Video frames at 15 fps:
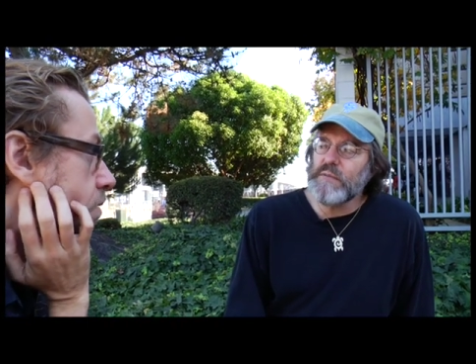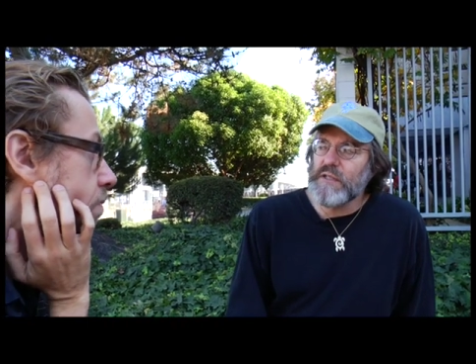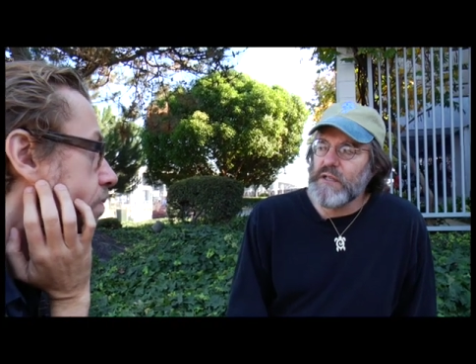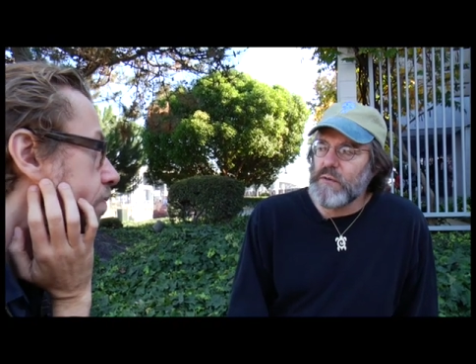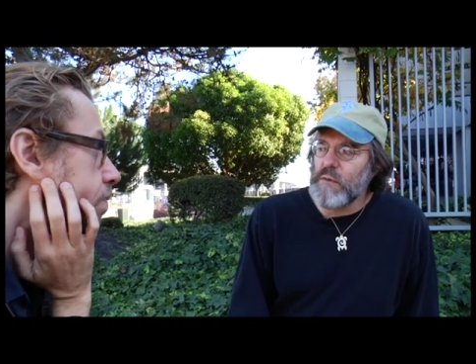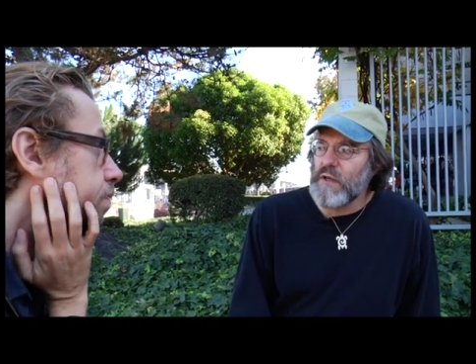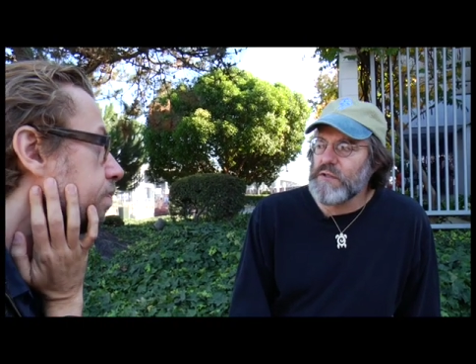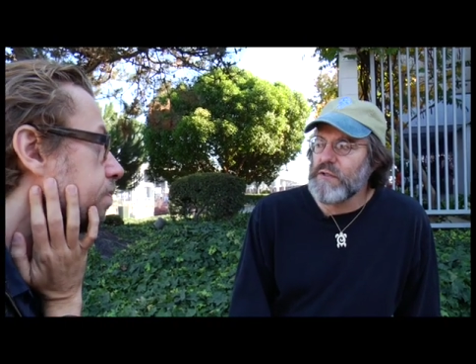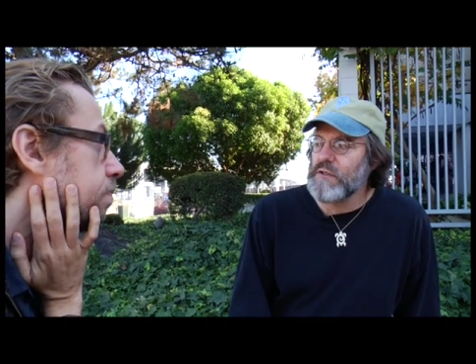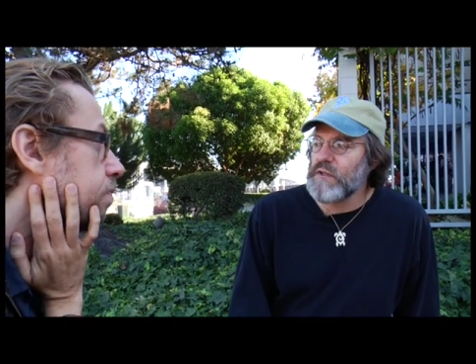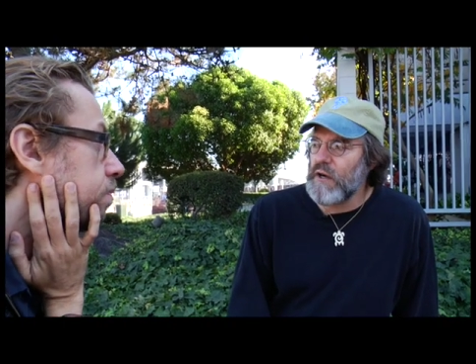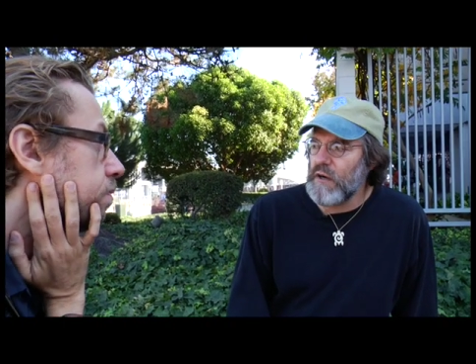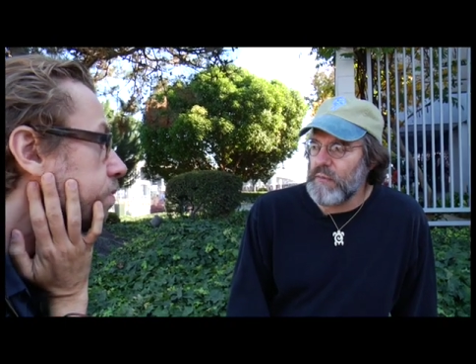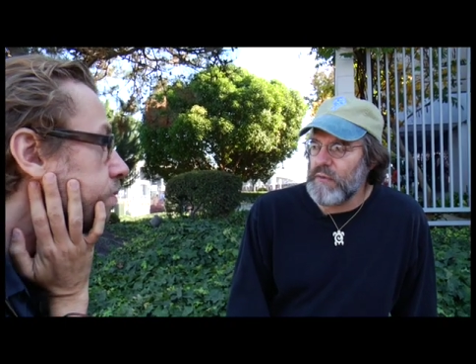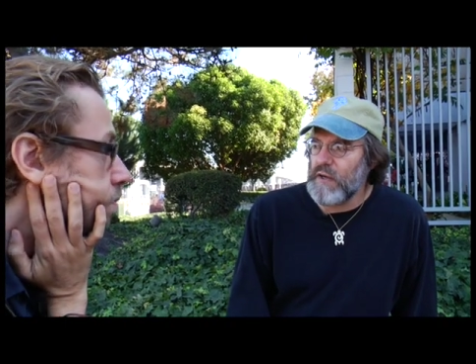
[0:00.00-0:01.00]
sequesters
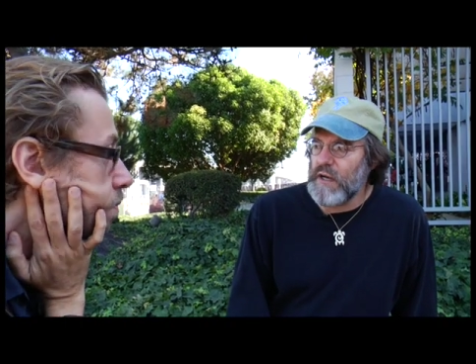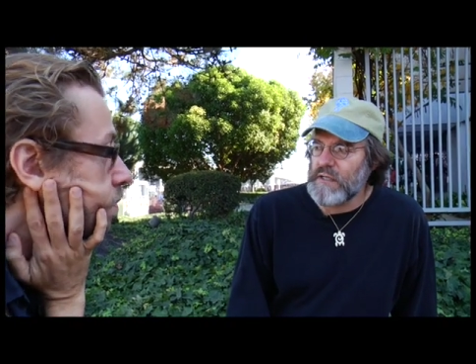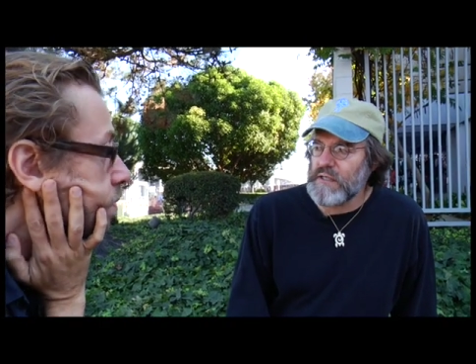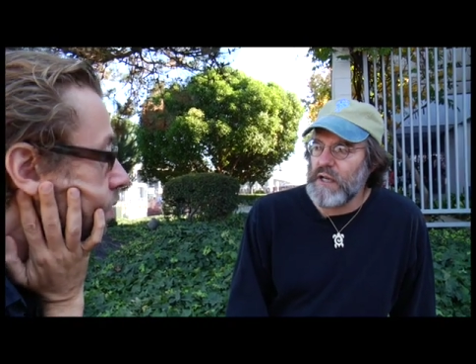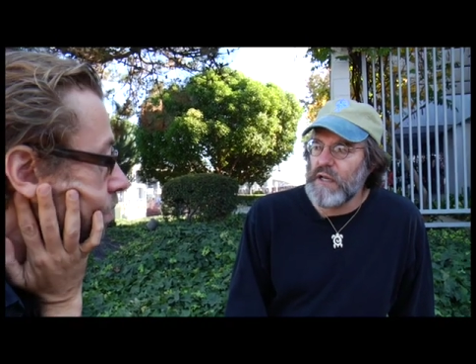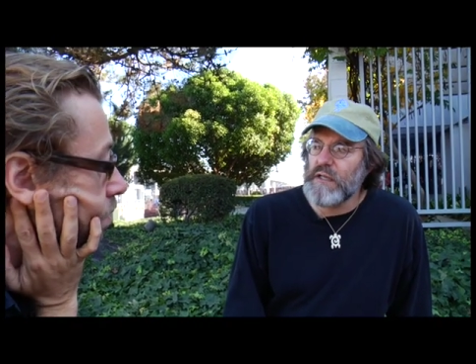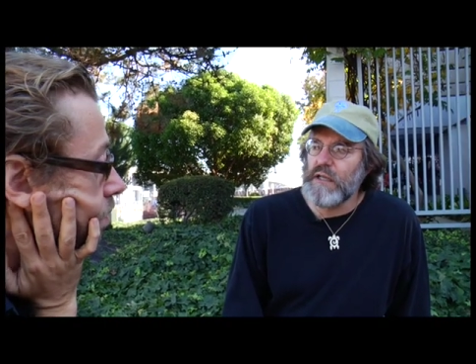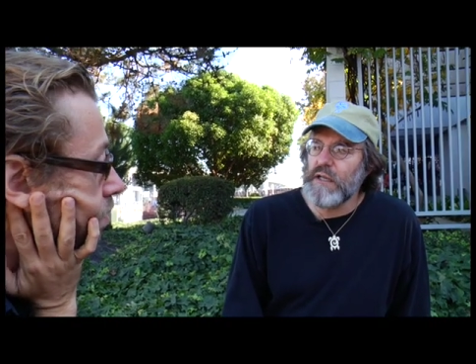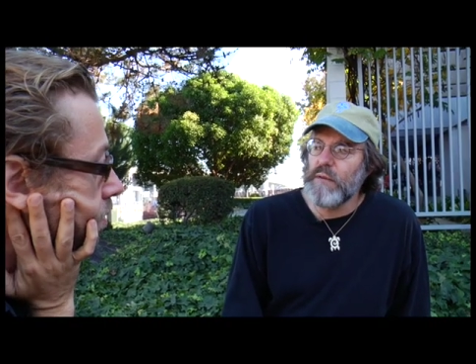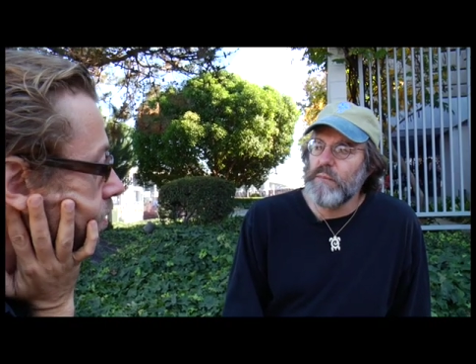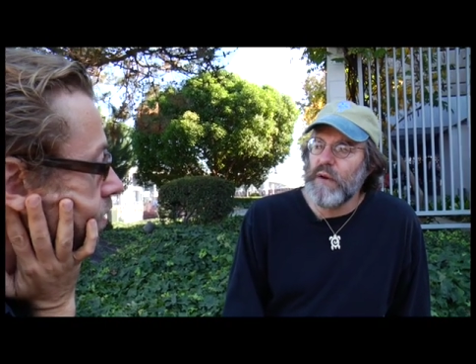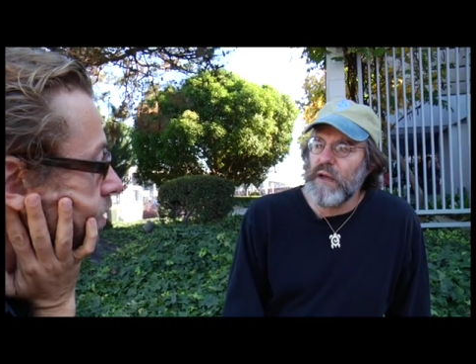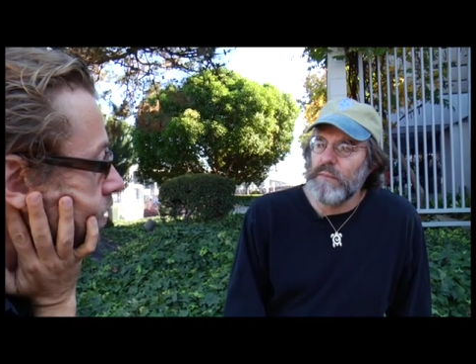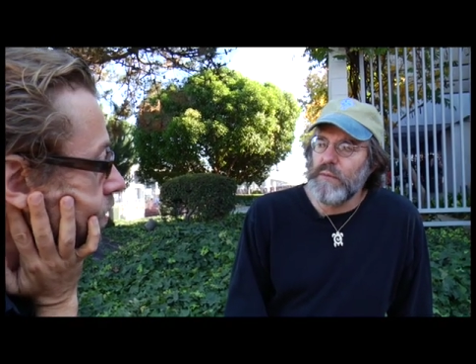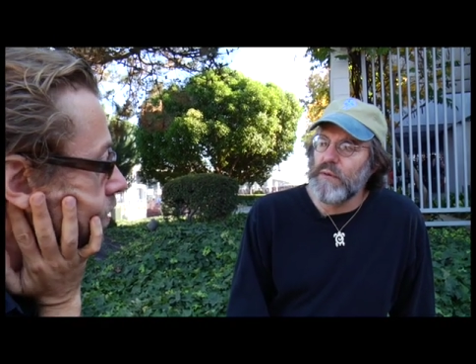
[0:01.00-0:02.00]
carbon dioxide in
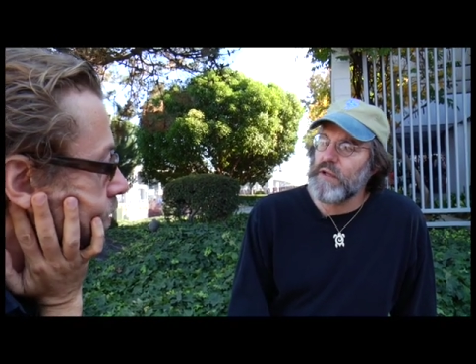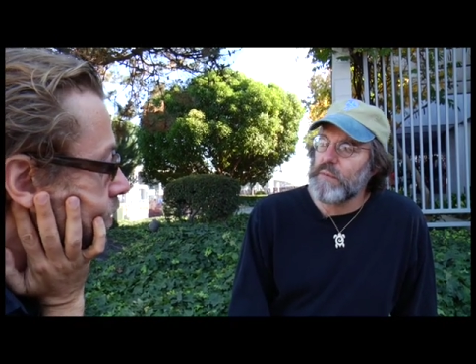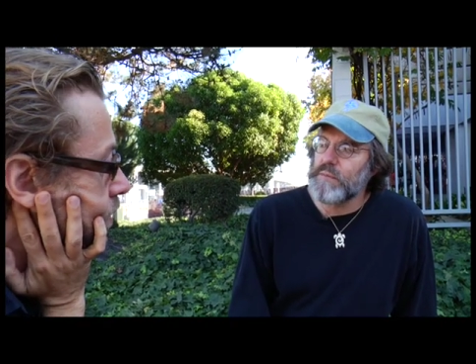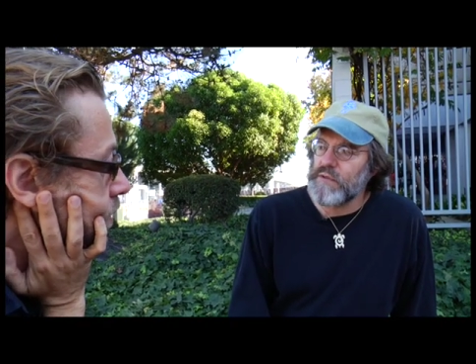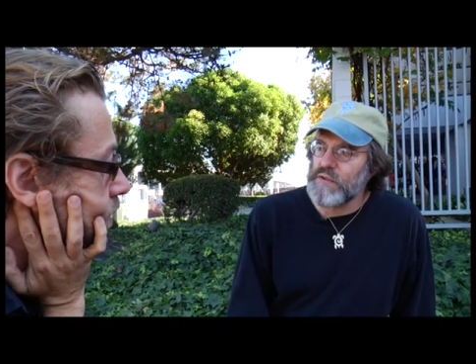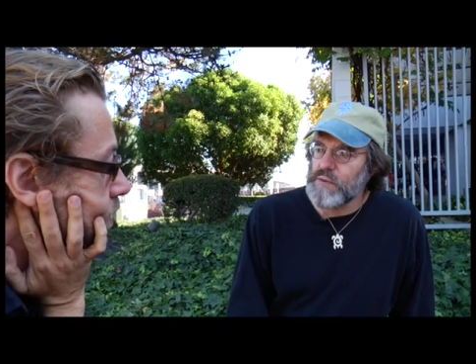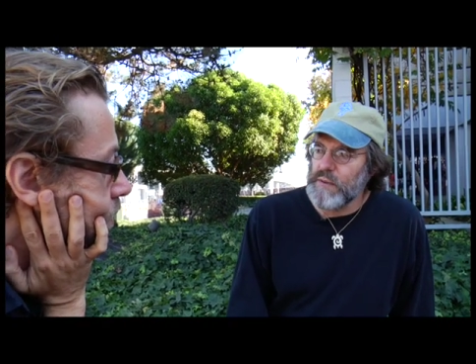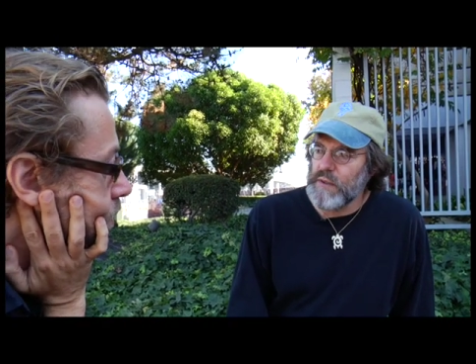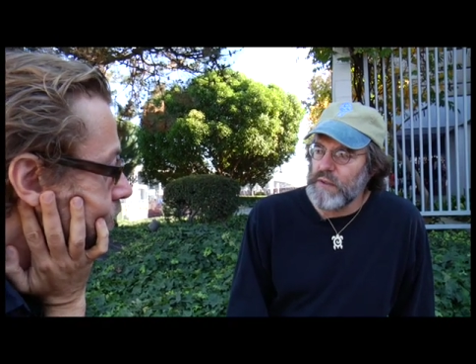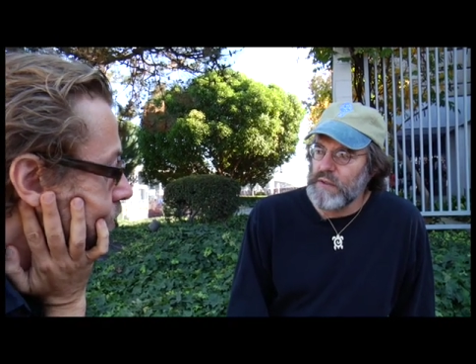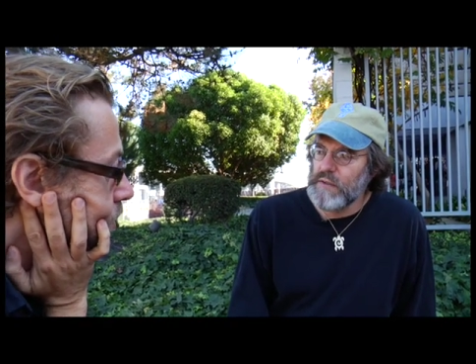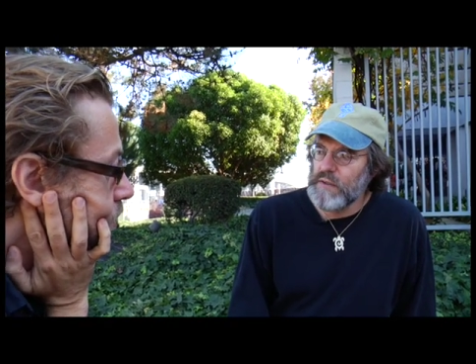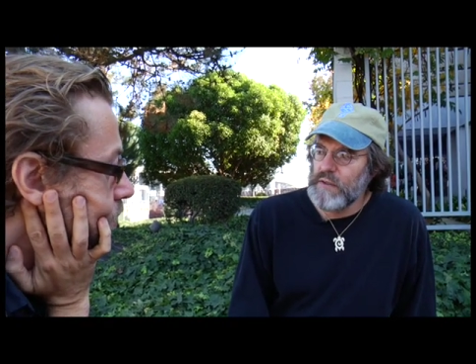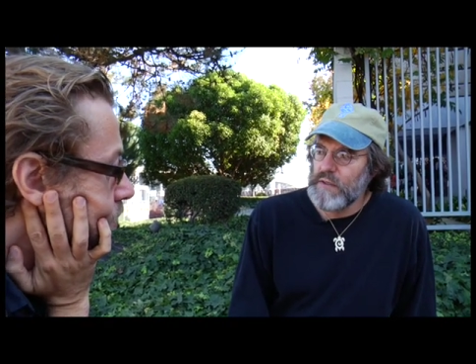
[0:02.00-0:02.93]
by building up the soil.